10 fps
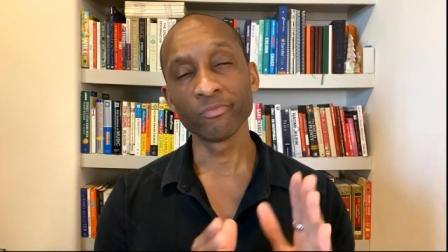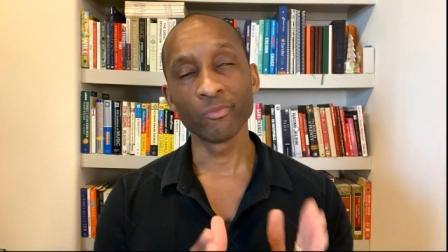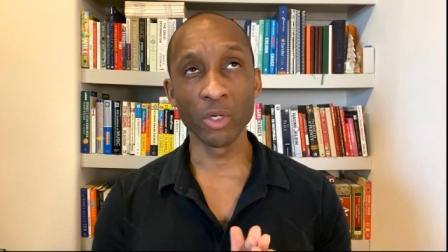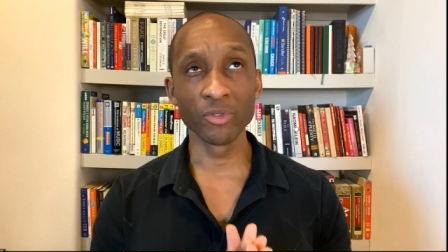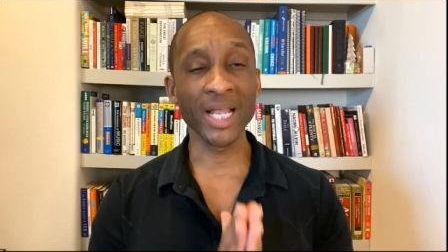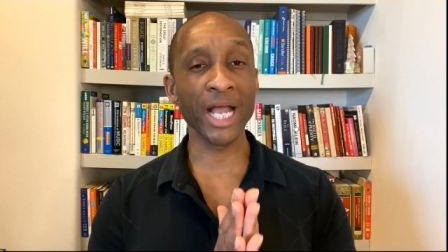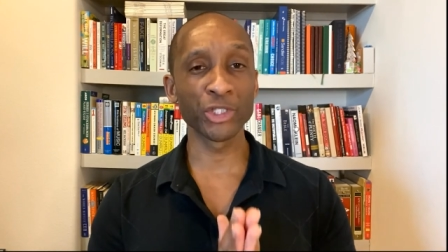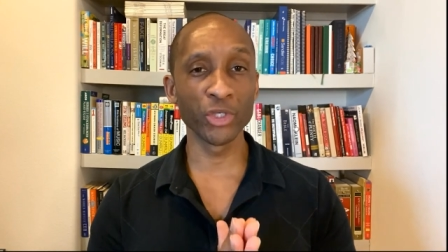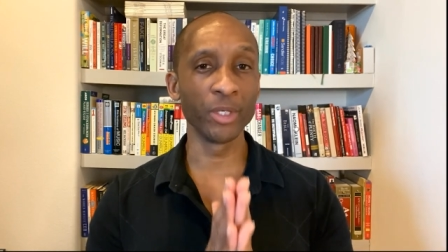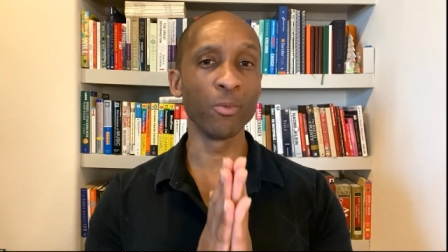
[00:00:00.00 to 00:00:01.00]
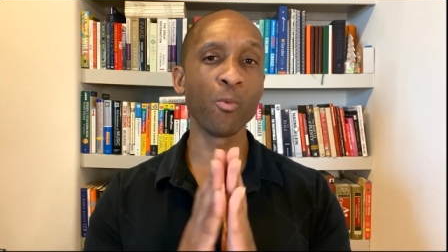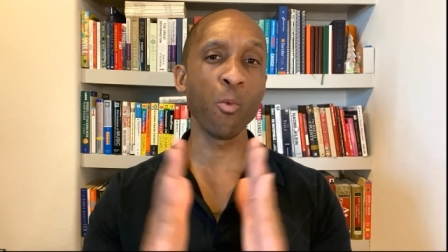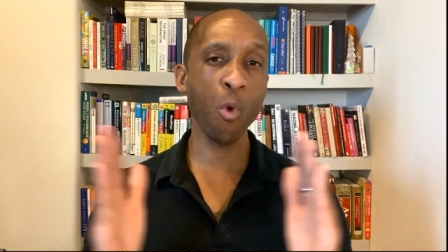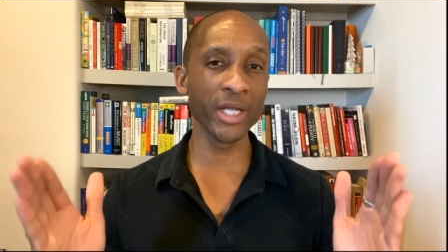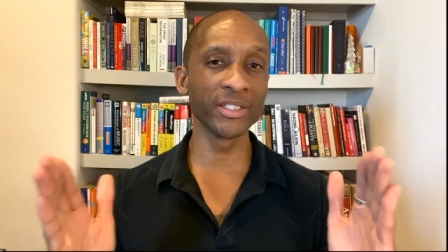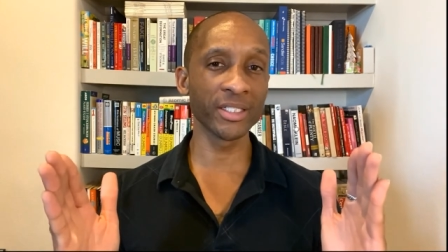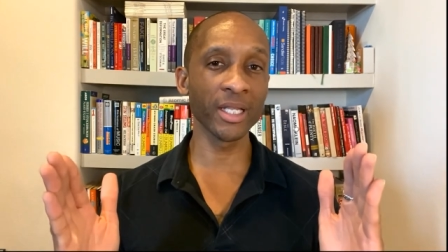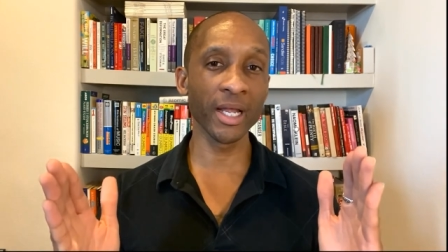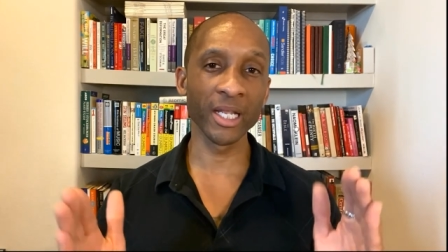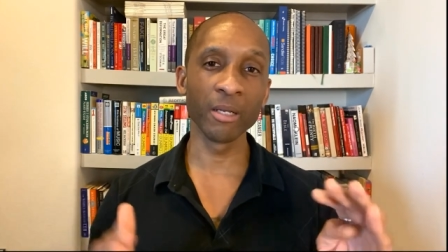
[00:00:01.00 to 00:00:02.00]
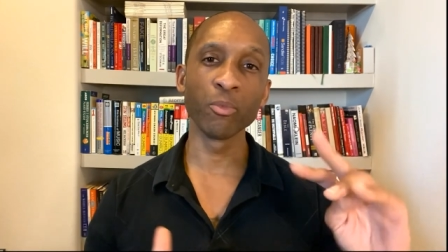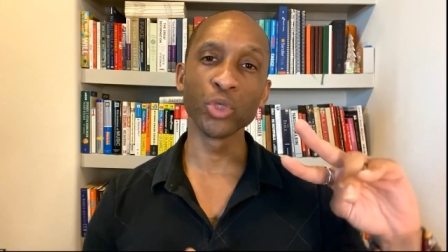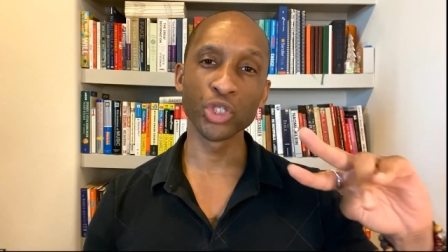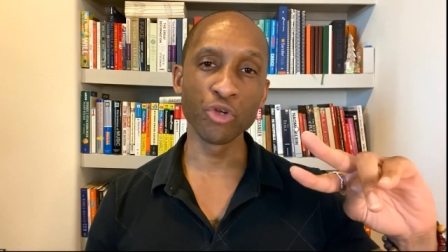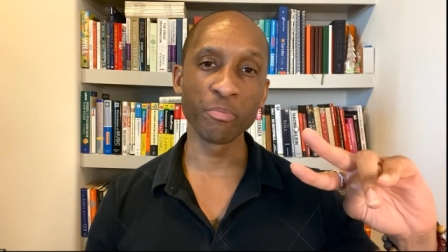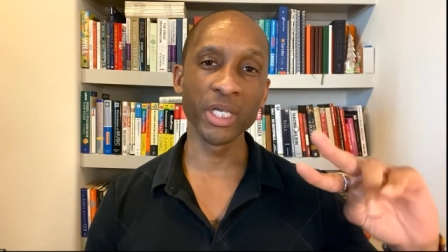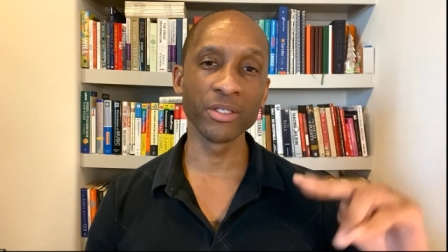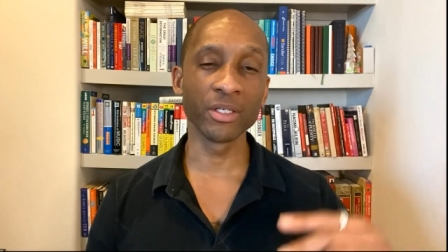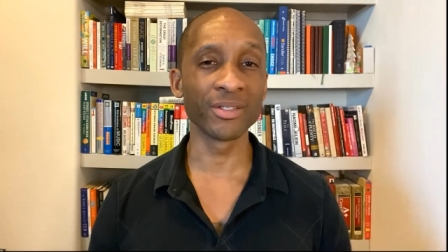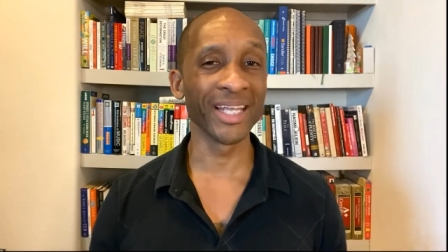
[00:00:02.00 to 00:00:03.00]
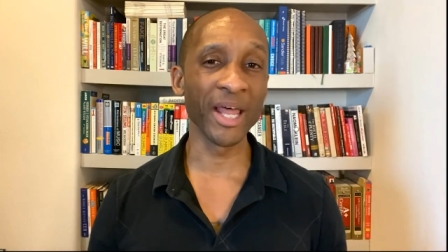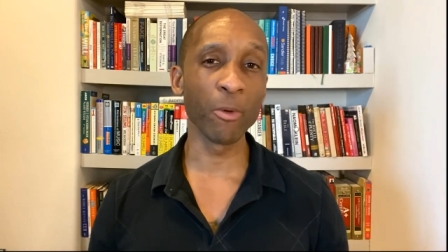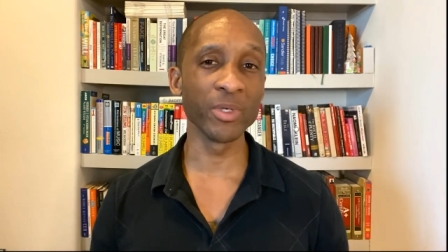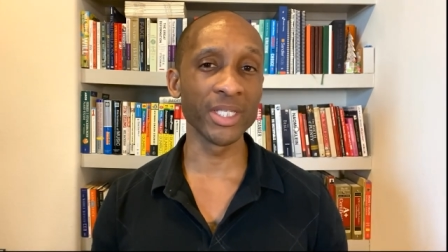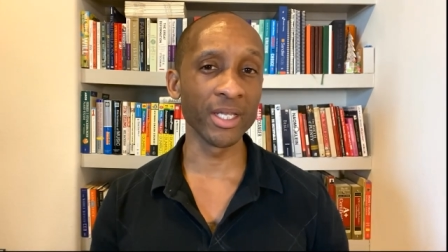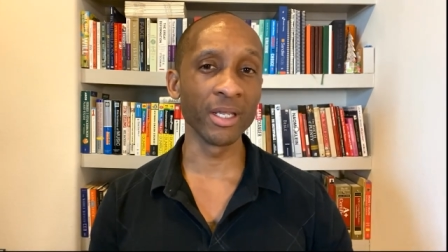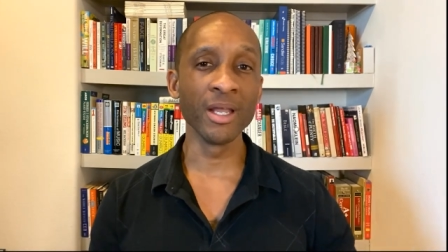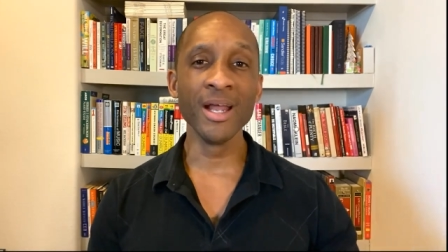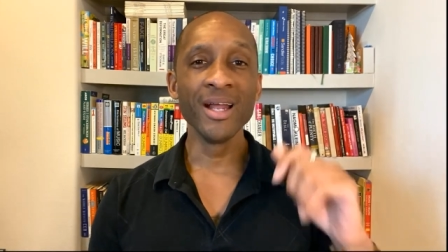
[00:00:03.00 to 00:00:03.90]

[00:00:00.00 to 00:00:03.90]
well, it's actually one study with two pieces, and that was the